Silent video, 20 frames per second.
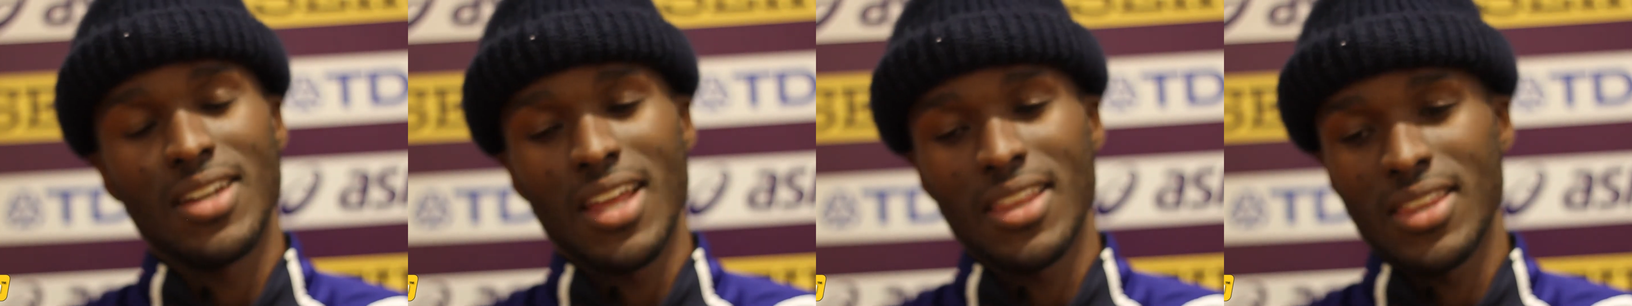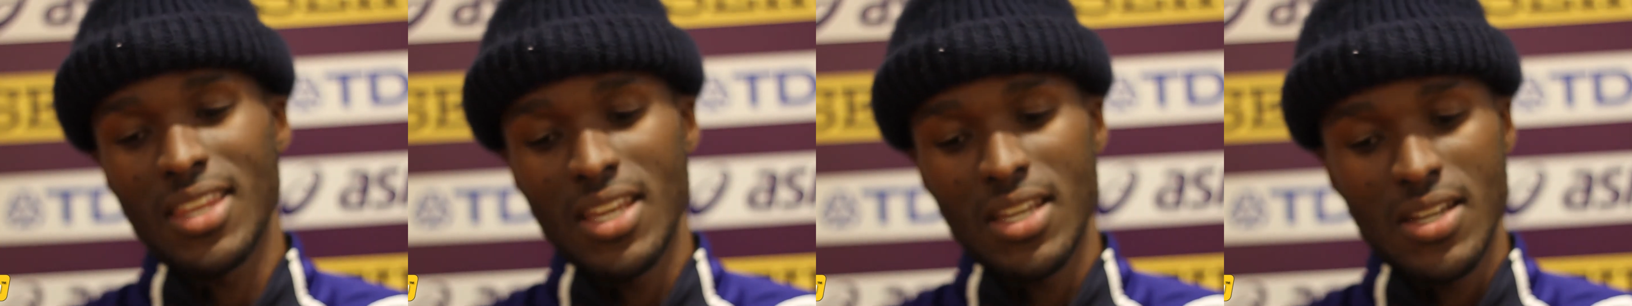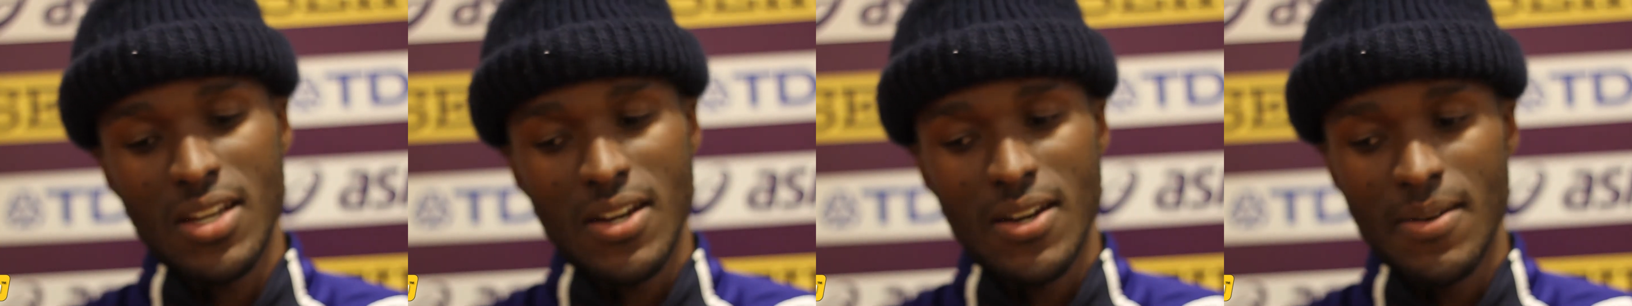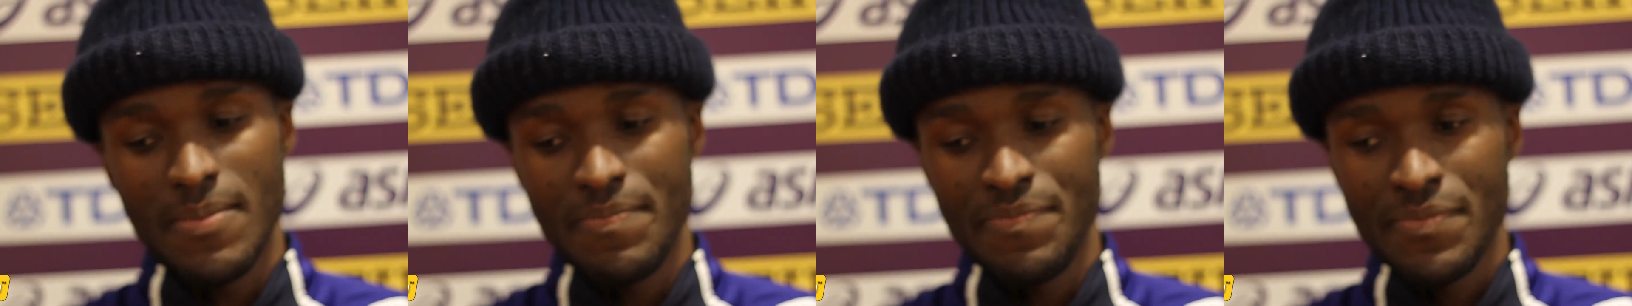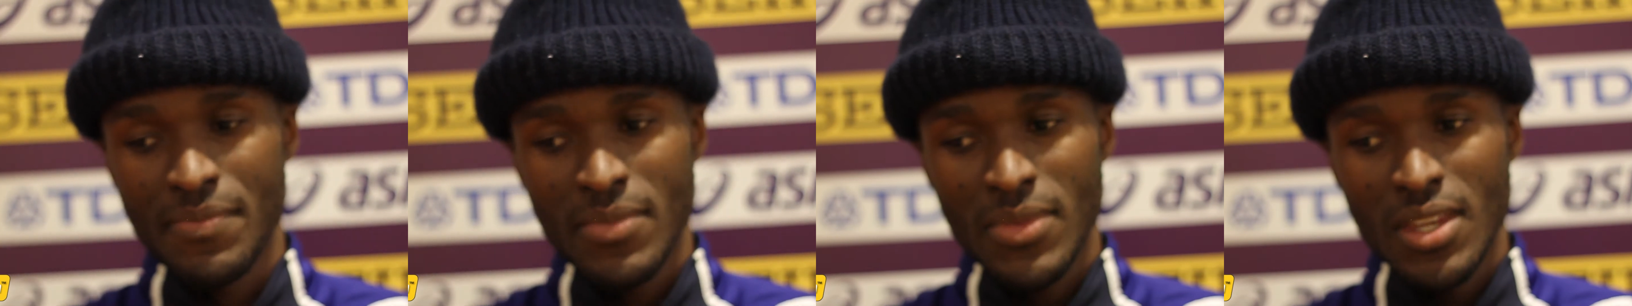I think
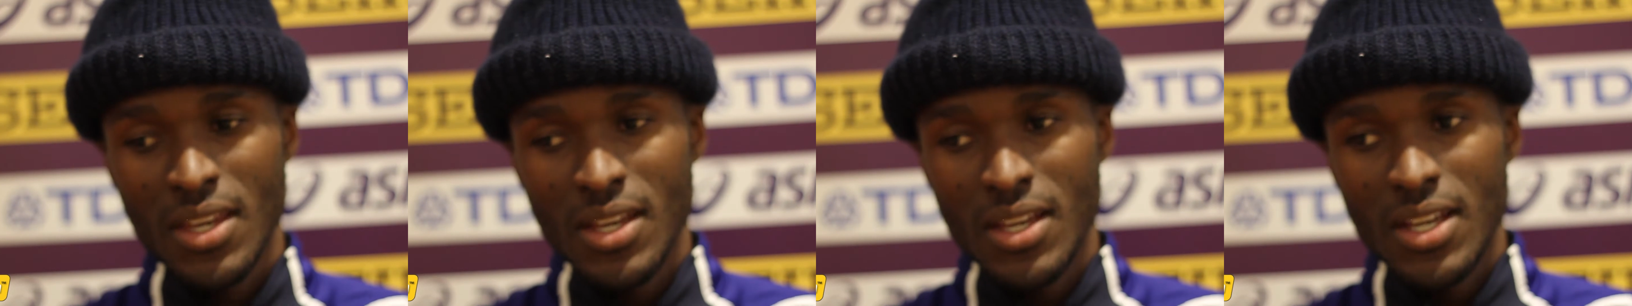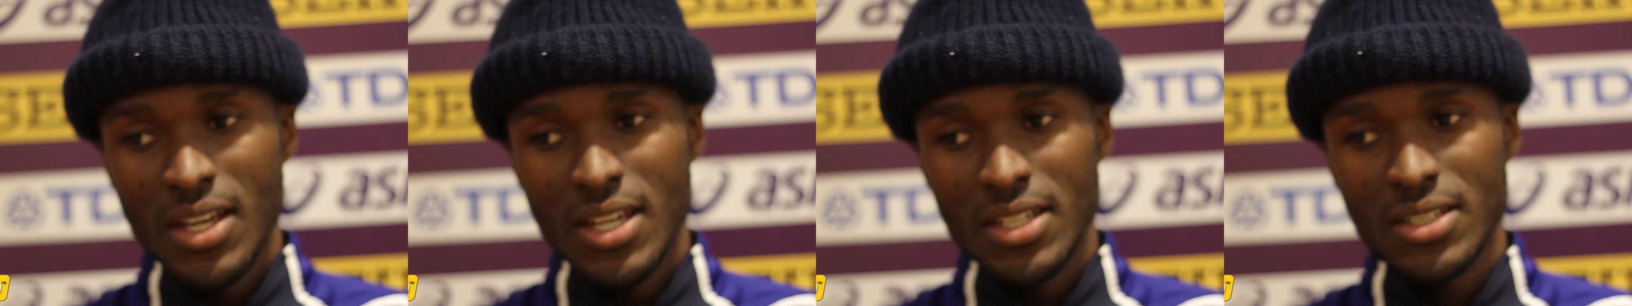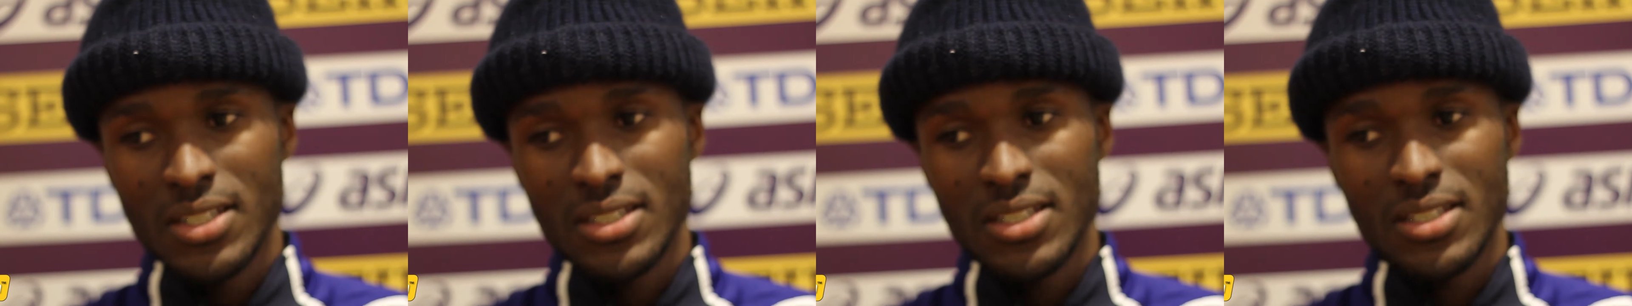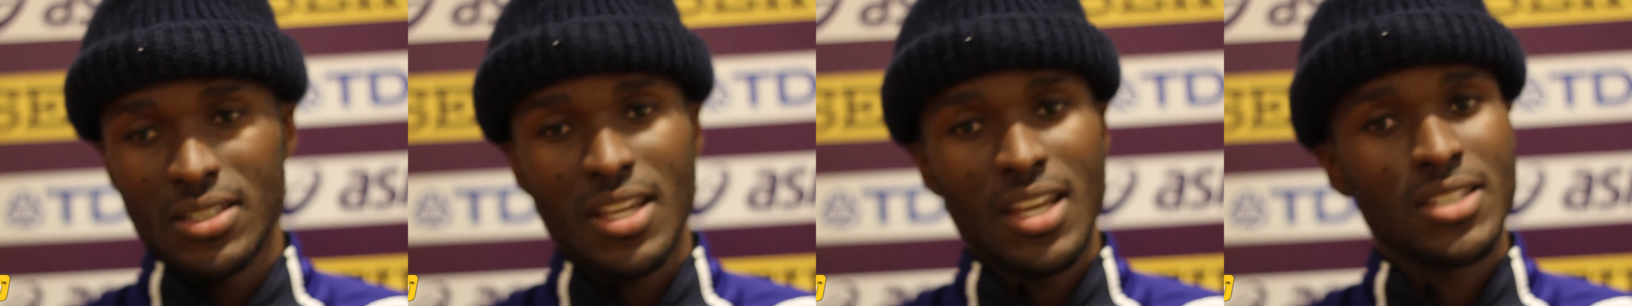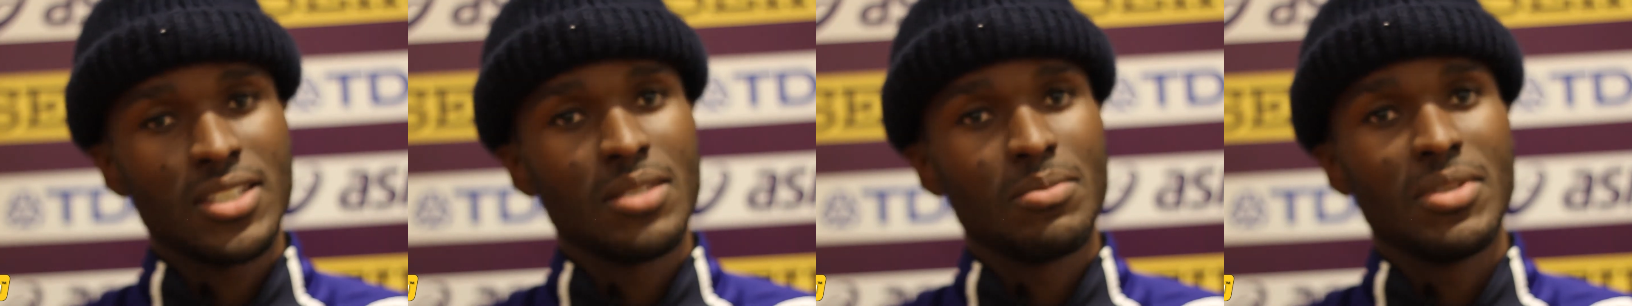um, it's just a
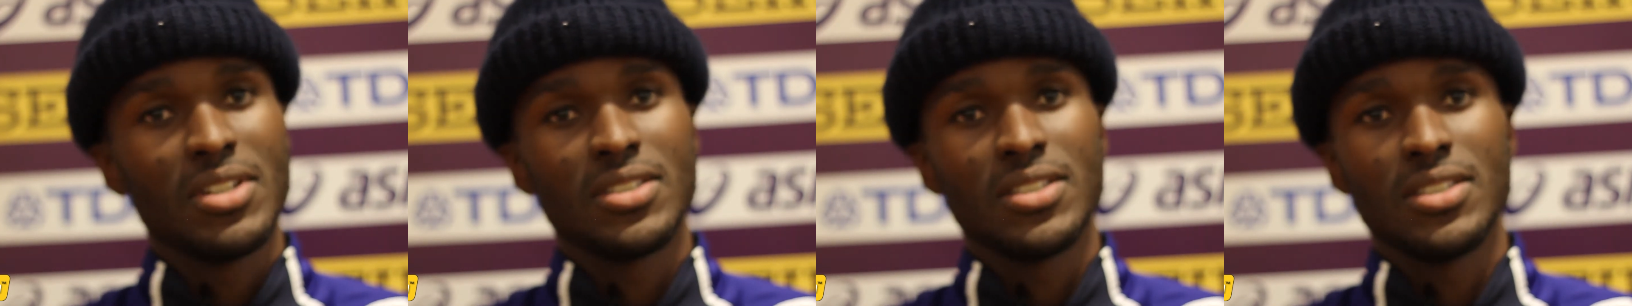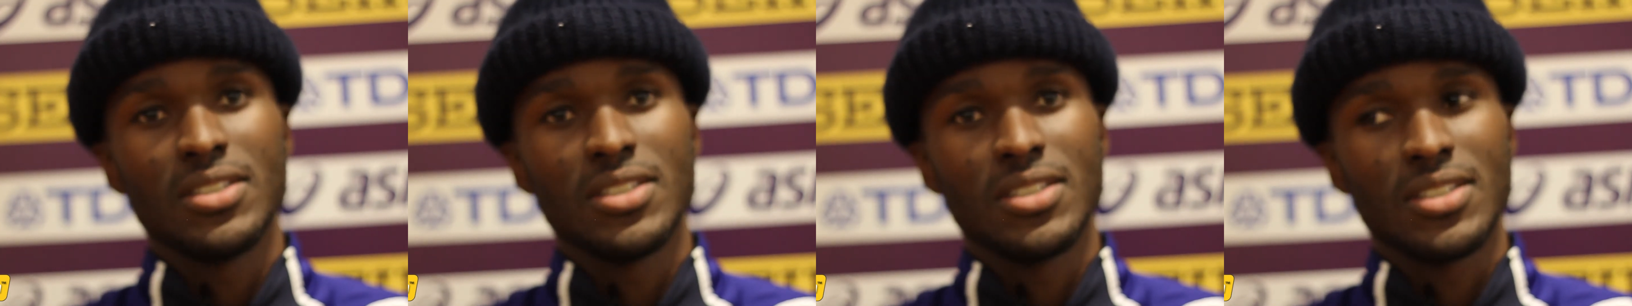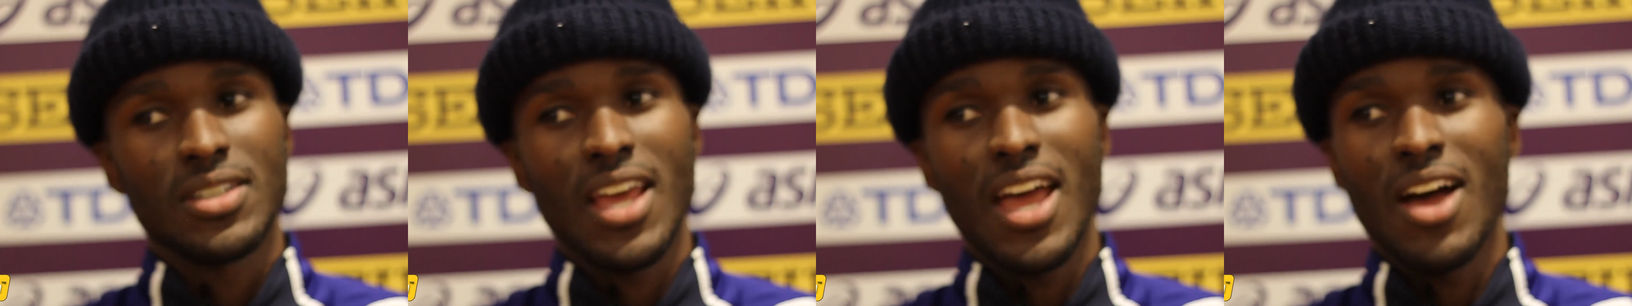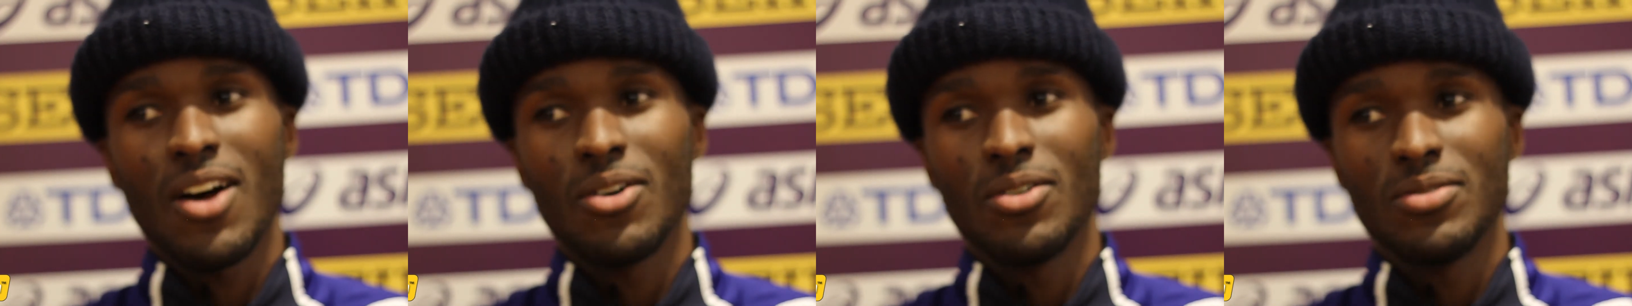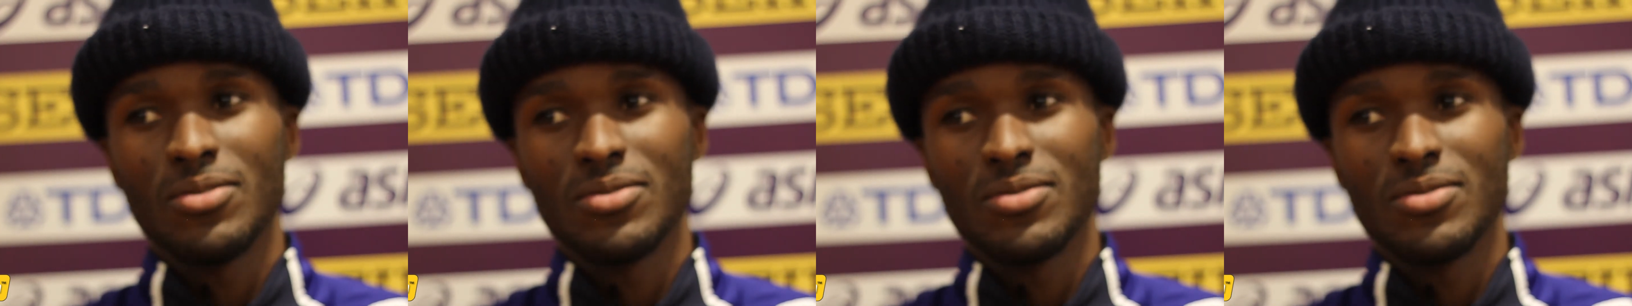testament to just how